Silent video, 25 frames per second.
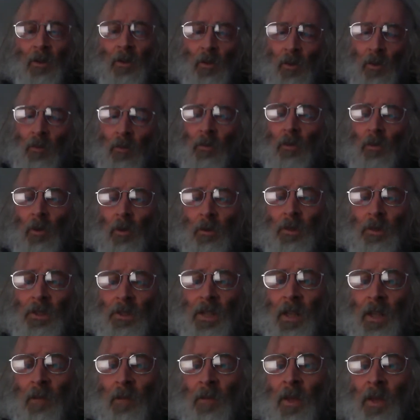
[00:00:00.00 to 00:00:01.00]
all the
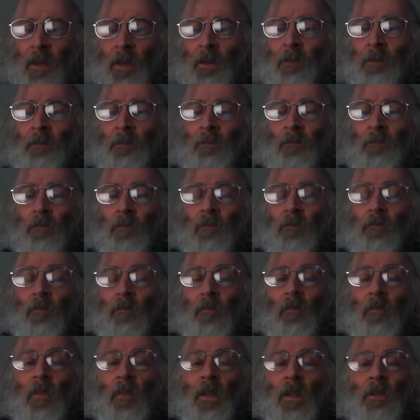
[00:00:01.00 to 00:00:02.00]
same.
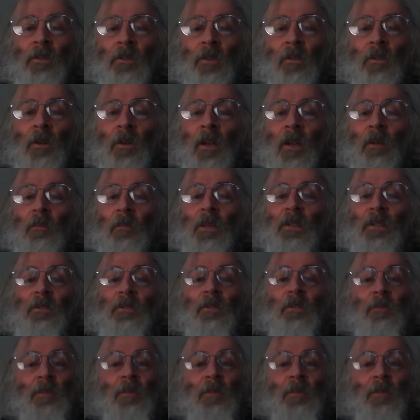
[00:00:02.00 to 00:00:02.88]
So please don't